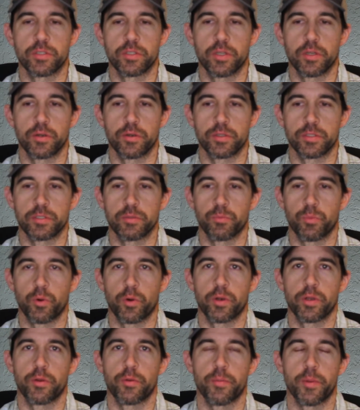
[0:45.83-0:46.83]
it's
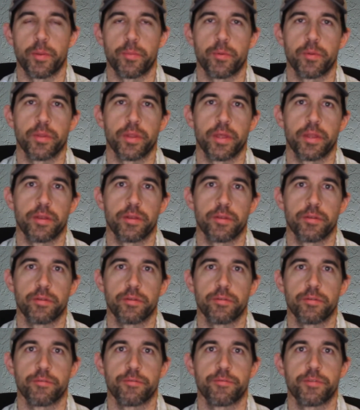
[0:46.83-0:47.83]
important to remember that
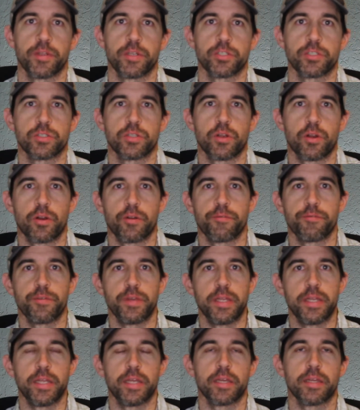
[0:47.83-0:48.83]
fish are
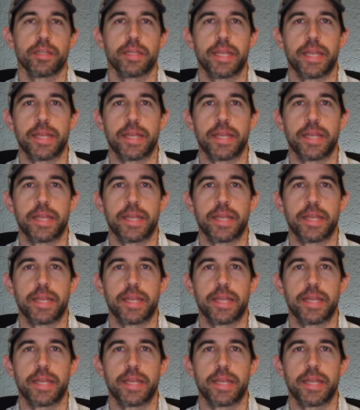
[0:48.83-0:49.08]
feeding